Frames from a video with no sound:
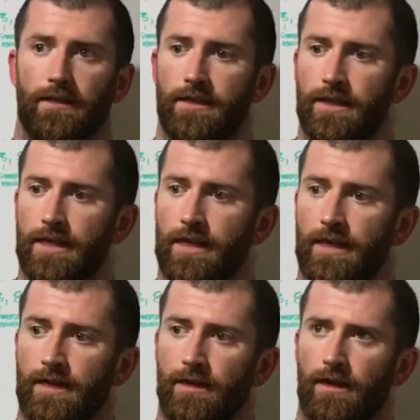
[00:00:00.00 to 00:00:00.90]

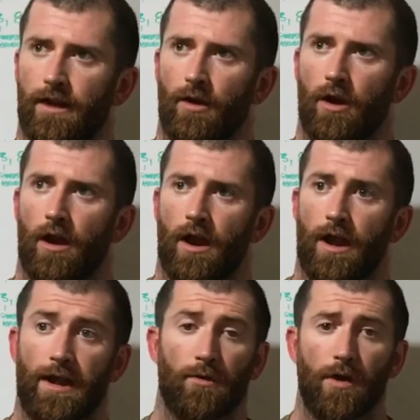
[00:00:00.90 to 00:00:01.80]
the
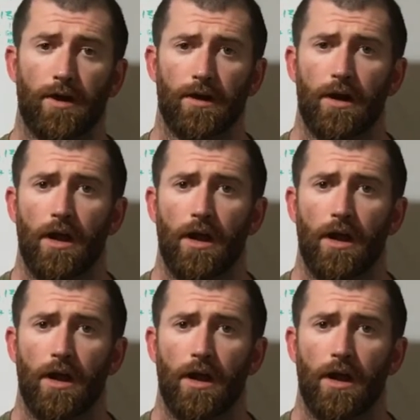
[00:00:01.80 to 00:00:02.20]
air runner,